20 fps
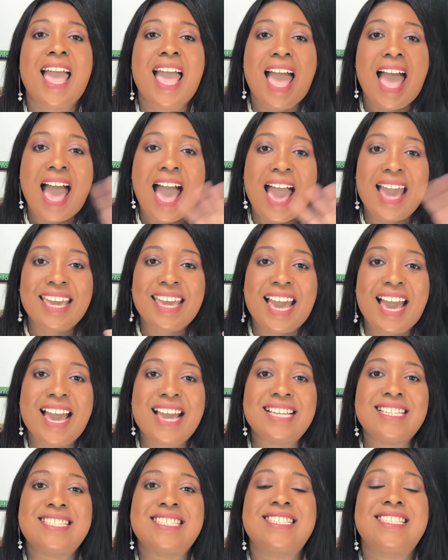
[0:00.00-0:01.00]
Hi
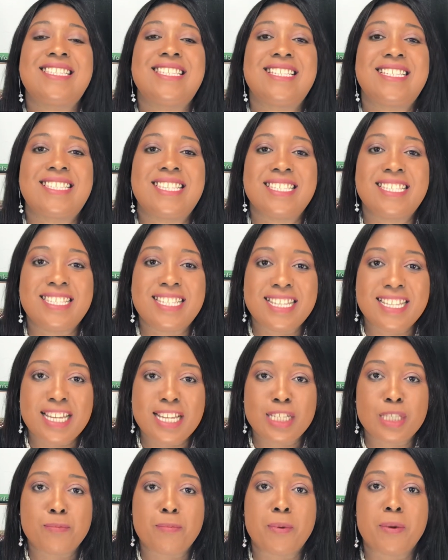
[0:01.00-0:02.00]
guys, this is
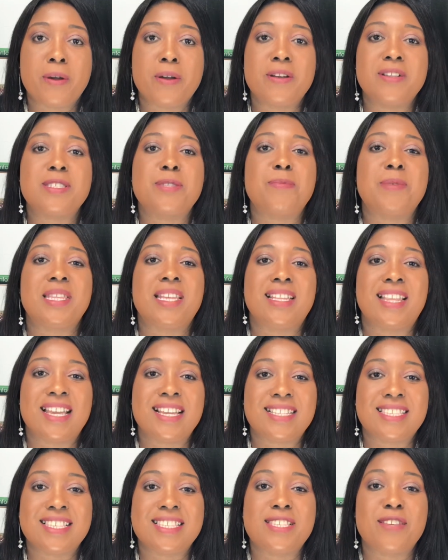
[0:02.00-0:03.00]
Denise Brooks with
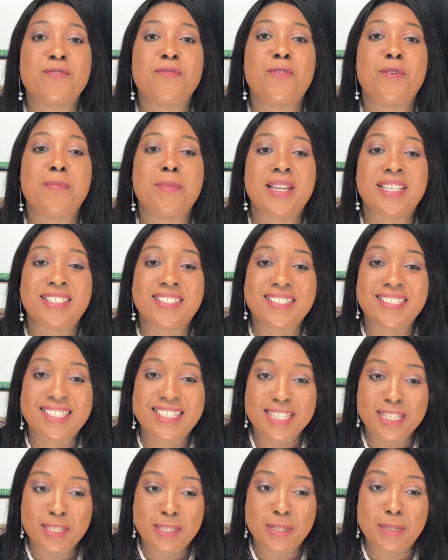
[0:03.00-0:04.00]
Alexis Information
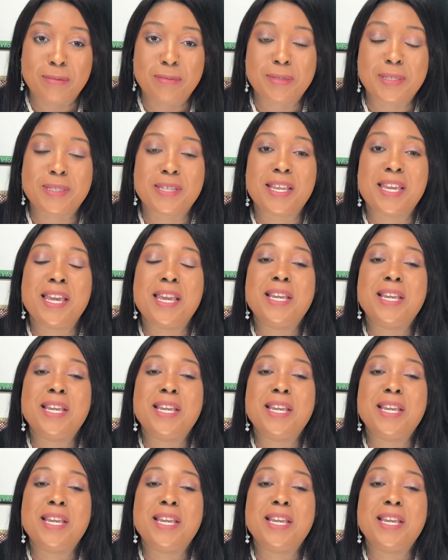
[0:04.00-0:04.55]
Systems.